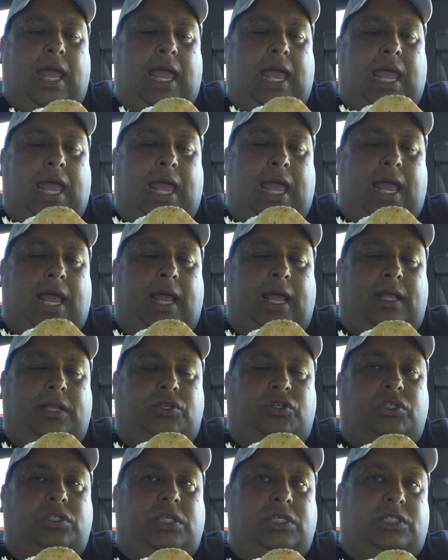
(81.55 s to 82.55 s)
And
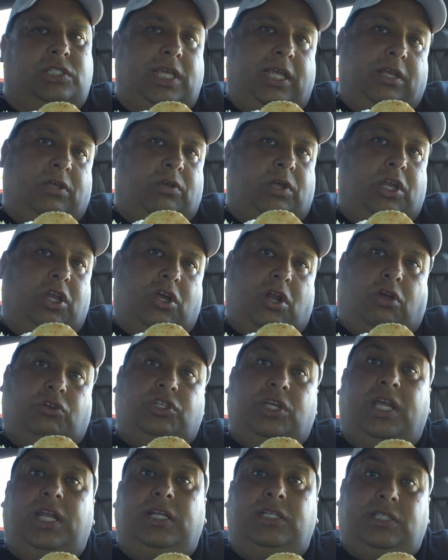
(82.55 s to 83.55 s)
this is the single, and you can
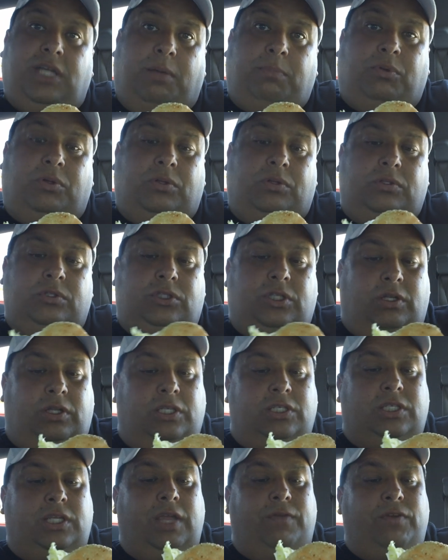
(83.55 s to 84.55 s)
also get a double. So
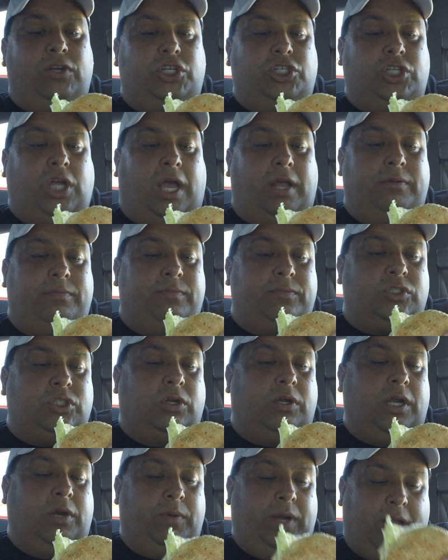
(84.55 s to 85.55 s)
let's give it a shot.
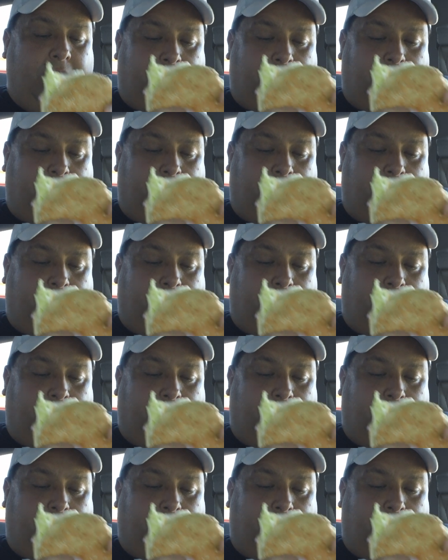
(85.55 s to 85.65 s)
So here we